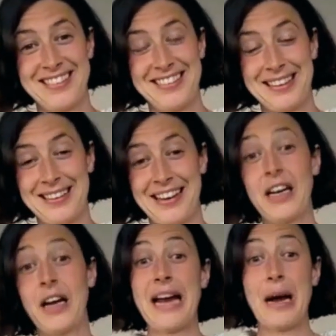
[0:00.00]
Yeah. And
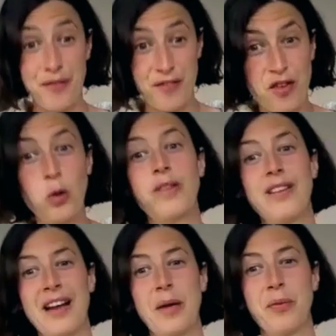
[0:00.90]
I've sold
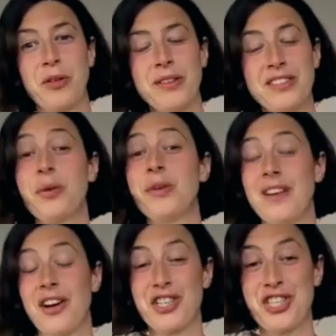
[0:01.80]
the label to
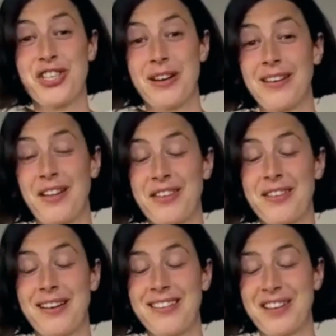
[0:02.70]

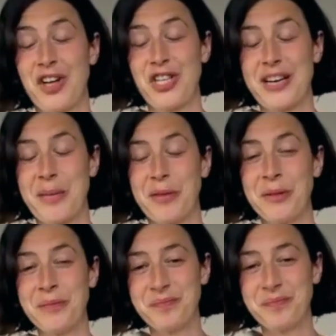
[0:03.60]
a Dutch label.